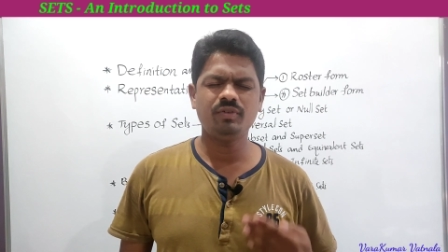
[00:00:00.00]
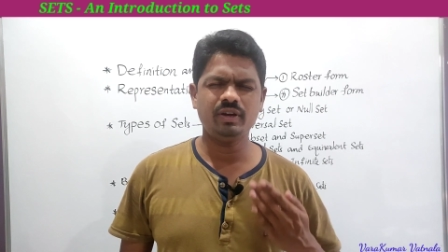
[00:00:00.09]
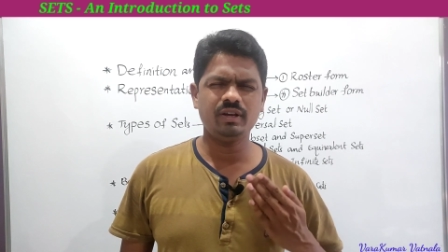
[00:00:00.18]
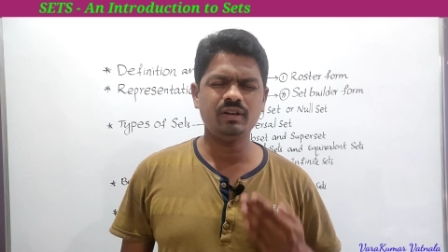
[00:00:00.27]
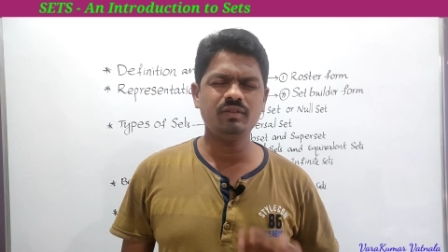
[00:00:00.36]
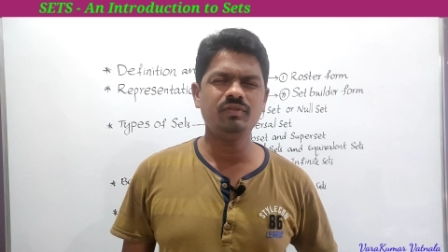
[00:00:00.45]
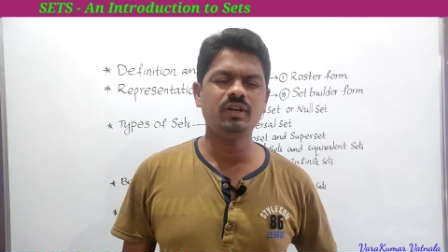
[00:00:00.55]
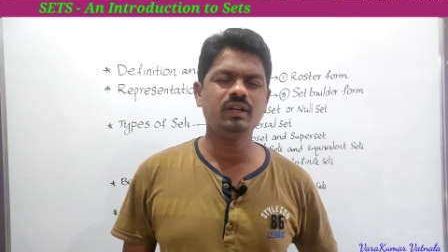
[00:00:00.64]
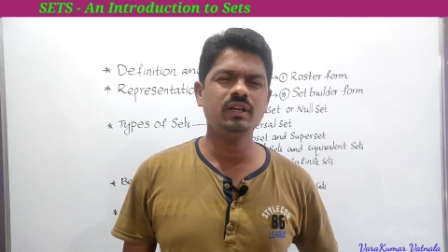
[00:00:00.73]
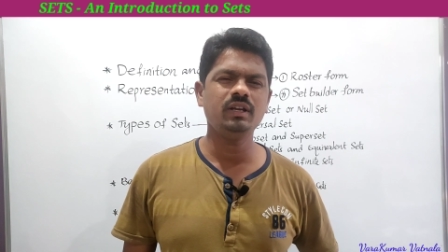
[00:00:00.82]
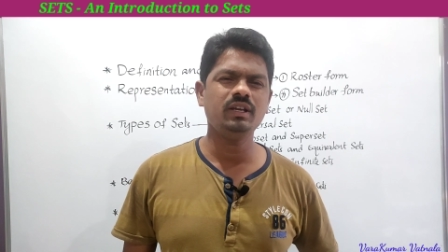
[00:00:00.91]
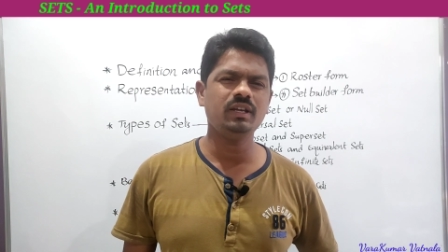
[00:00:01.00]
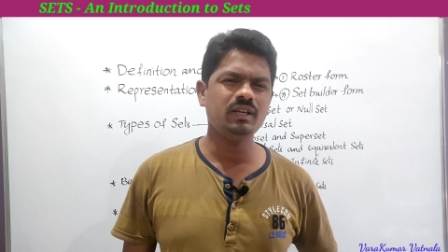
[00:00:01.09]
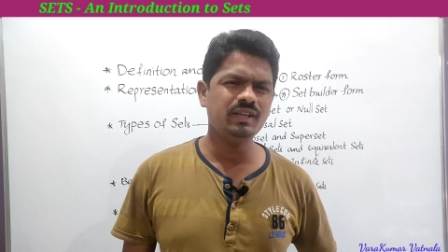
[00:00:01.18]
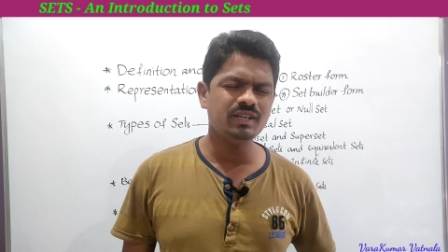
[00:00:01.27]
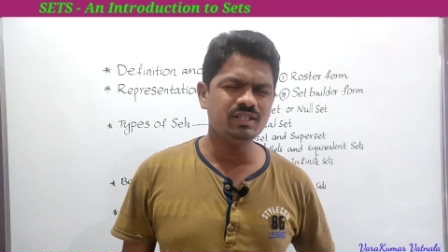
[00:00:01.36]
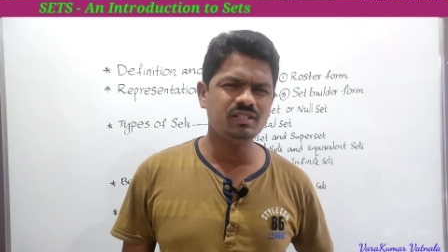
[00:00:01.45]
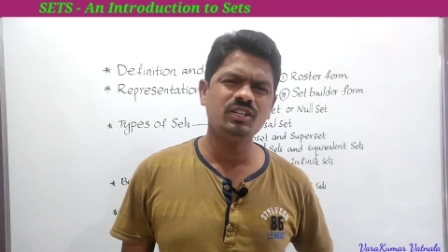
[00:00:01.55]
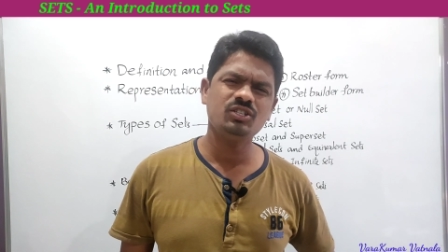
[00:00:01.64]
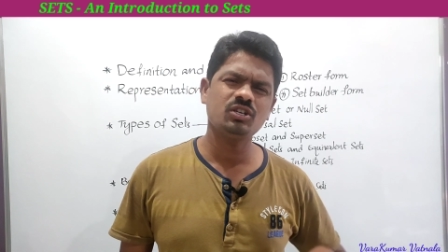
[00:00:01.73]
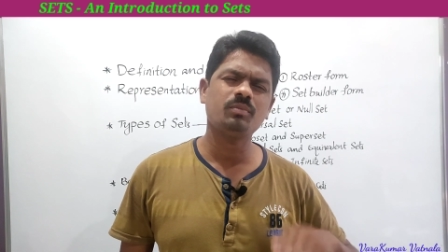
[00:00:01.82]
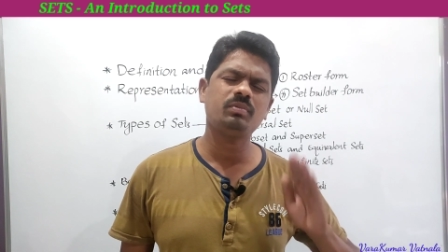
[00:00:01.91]
very very
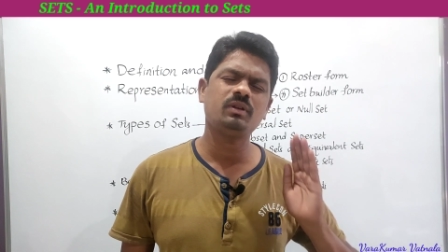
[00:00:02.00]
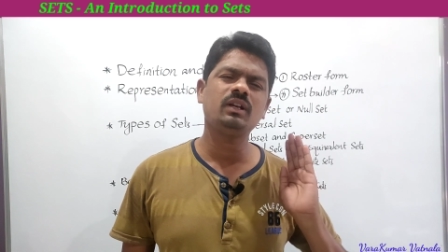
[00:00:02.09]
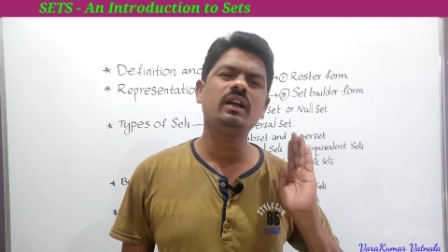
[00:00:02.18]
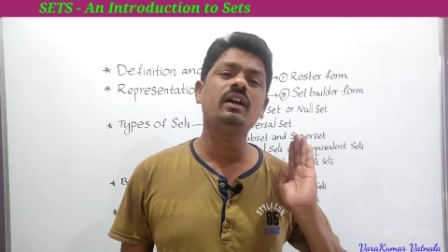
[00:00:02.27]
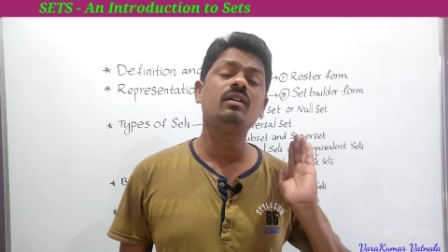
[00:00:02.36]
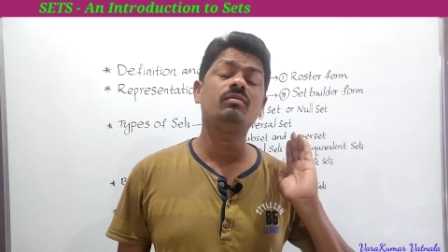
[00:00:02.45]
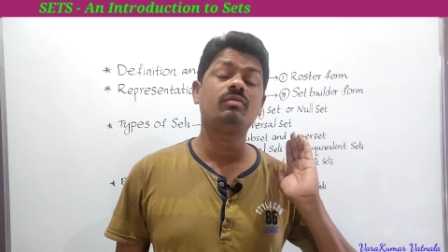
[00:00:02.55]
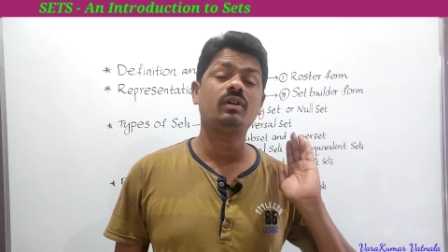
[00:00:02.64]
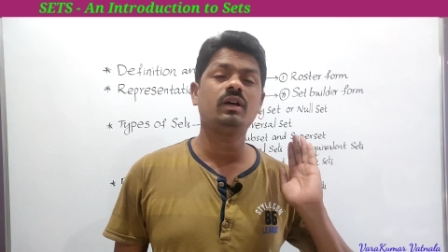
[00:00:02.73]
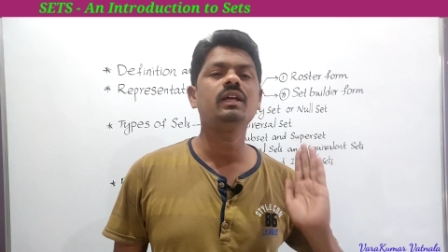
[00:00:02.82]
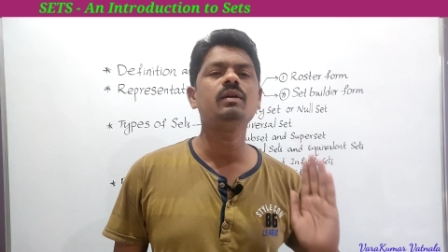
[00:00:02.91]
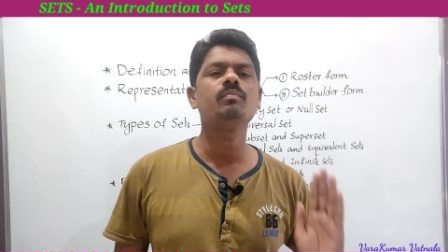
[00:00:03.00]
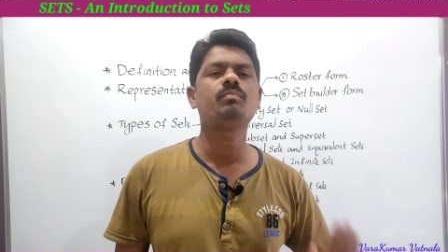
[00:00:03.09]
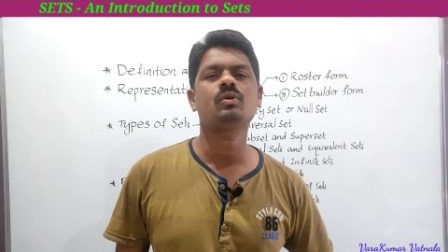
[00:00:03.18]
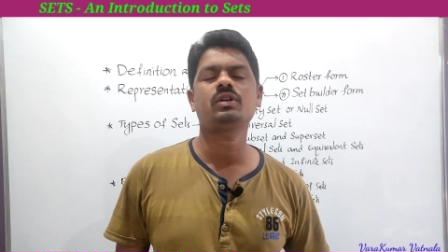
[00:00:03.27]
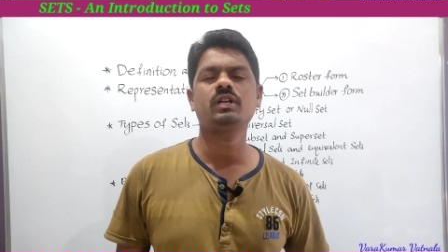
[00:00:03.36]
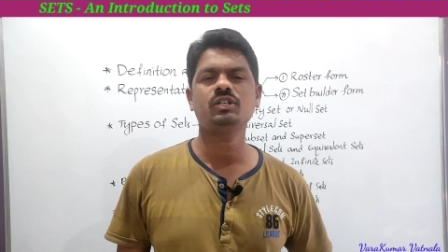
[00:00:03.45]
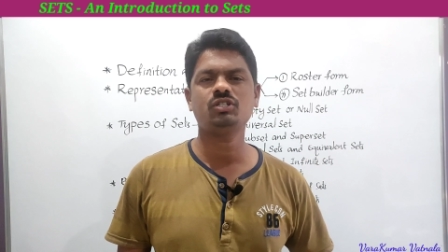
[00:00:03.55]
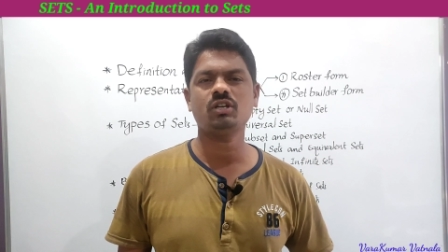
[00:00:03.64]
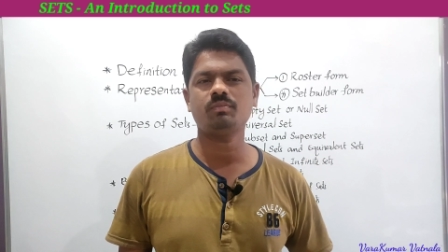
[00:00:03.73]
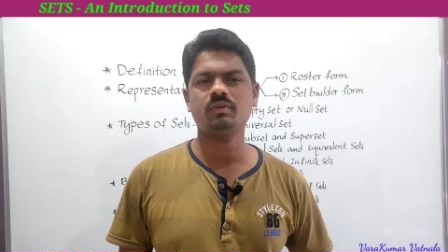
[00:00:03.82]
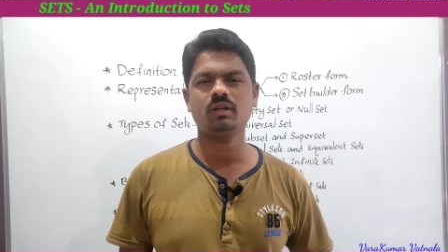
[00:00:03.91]
easy chapter and very important
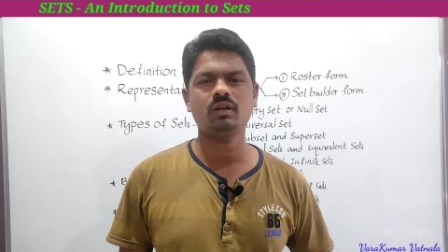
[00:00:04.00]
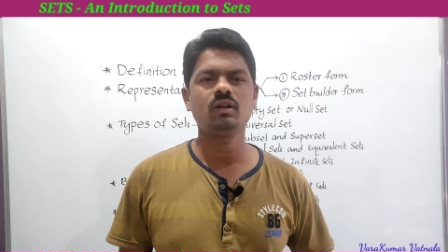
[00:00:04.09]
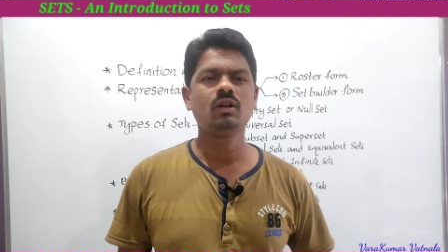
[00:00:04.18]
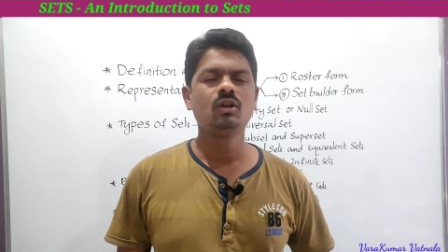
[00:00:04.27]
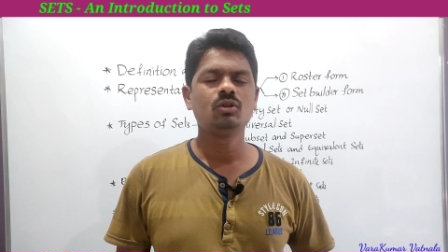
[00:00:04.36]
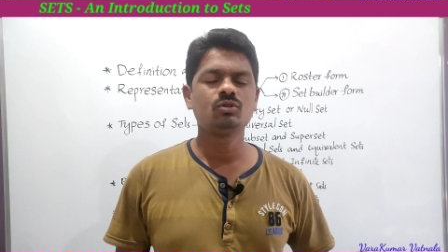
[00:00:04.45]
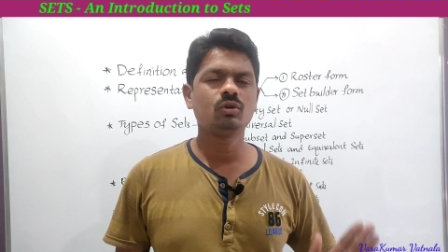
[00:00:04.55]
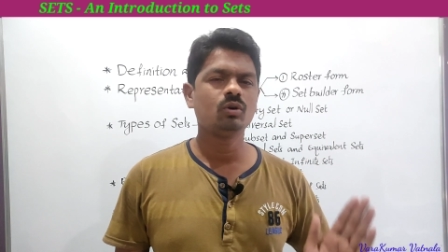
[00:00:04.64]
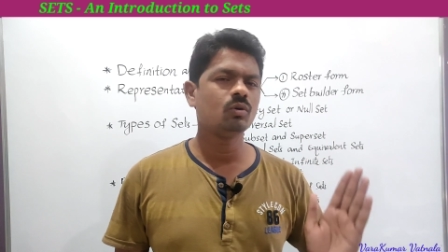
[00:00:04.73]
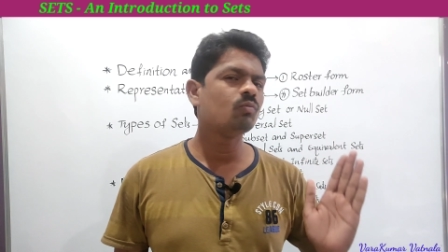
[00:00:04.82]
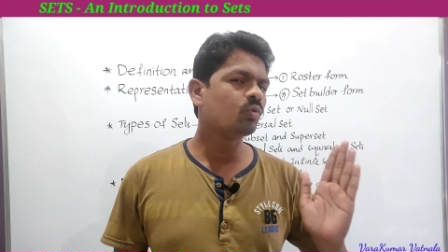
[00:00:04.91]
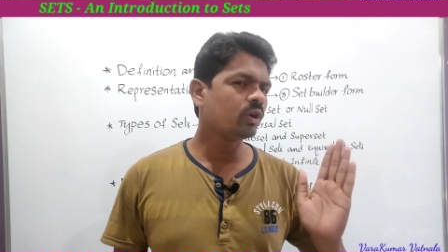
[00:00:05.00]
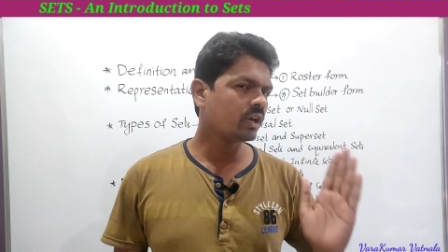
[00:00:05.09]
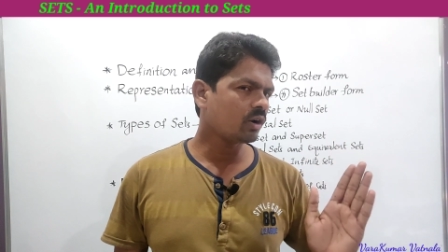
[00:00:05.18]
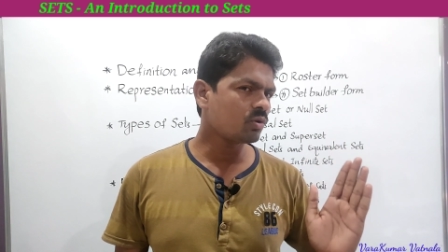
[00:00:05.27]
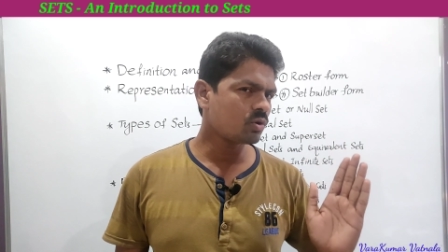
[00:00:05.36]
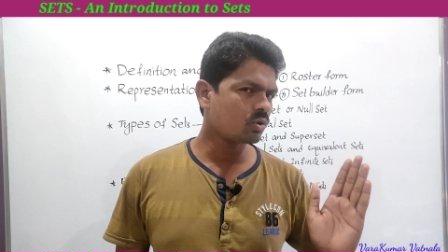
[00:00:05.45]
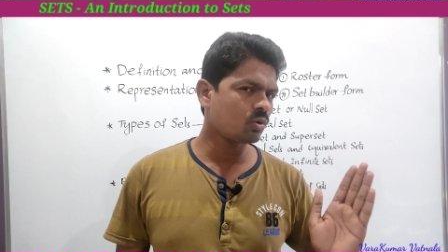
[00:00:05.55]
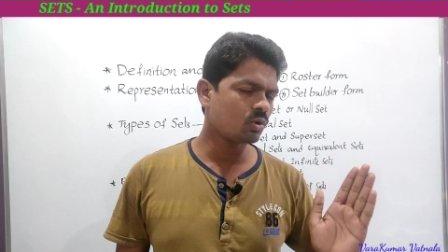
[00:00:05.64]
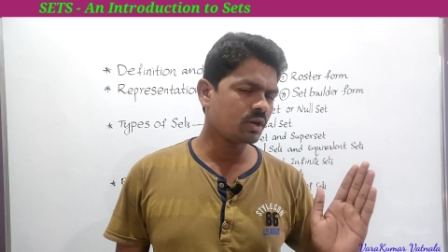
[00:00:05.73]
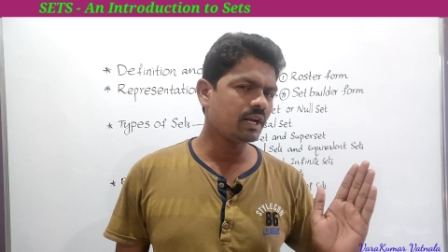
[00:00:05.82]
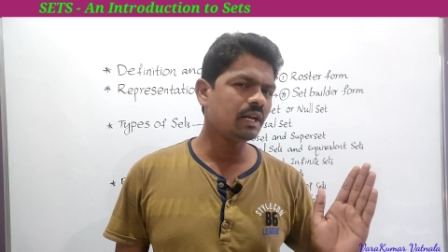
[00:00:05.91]
chapter so we have
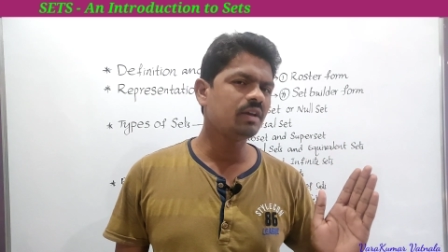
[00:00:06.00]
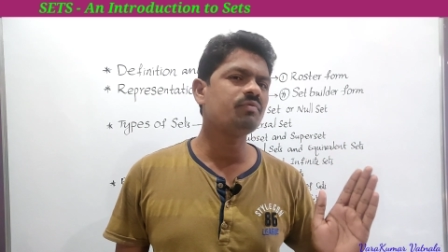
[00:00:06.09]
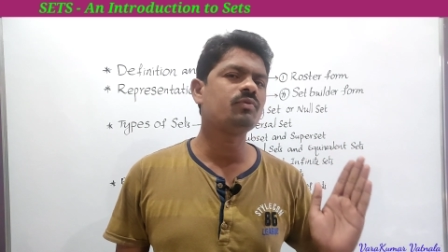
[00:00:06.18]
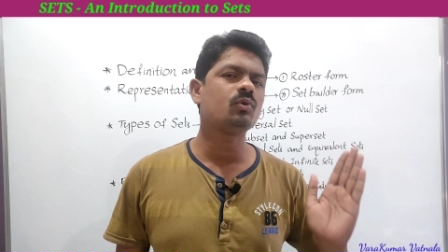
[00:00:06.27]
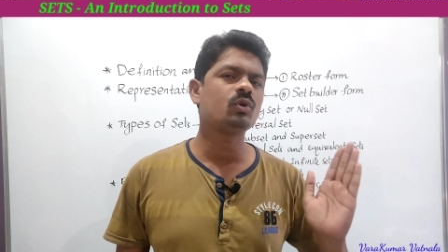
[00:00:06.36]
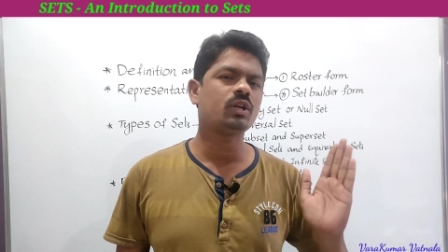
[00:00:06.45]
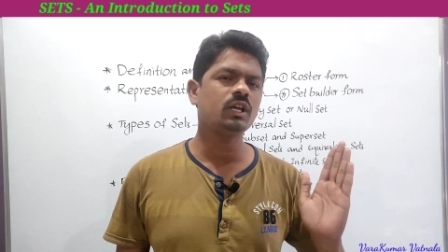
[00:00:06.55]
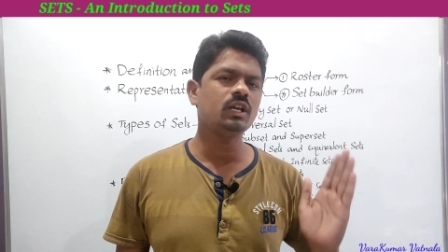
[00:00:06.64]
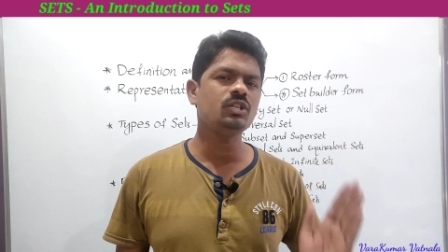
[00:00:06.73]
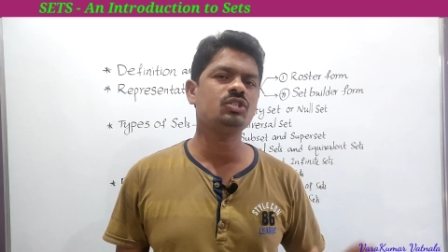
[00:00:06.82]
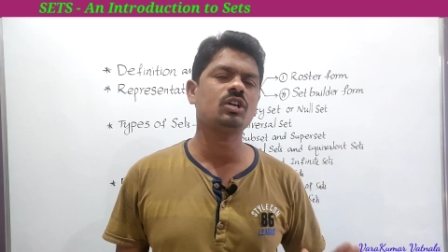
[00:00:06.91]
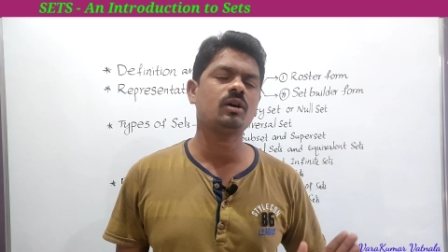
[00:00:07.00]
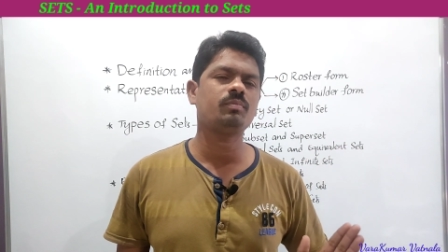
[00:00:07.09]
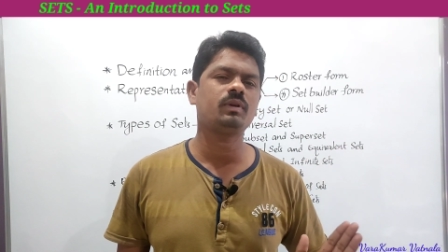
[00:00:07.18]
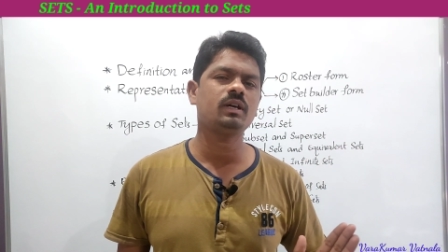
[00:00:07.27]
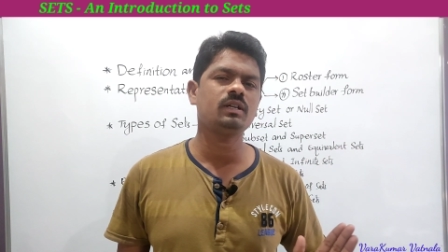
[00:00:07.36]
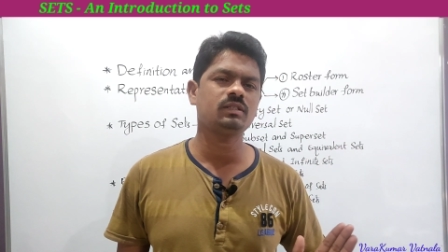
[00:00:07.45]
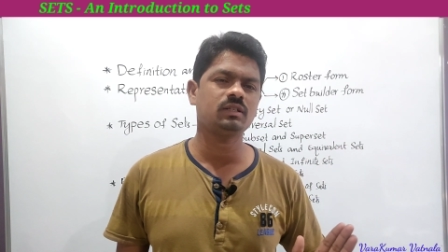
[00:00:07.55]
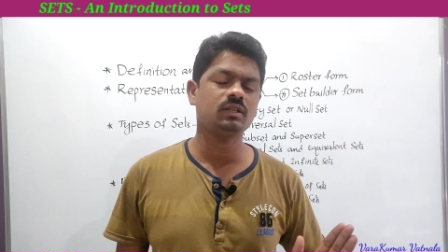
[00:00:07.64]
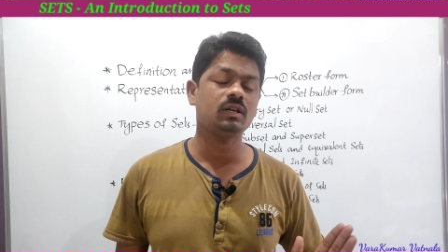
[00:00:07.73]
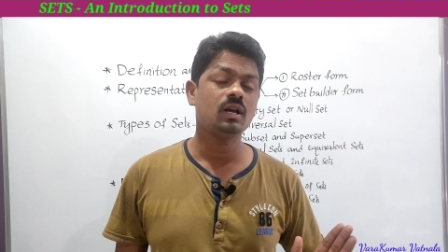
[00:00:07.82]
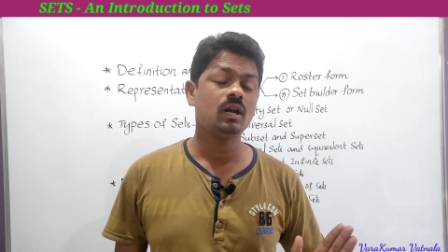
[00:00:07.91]
totally 14 chapters uh,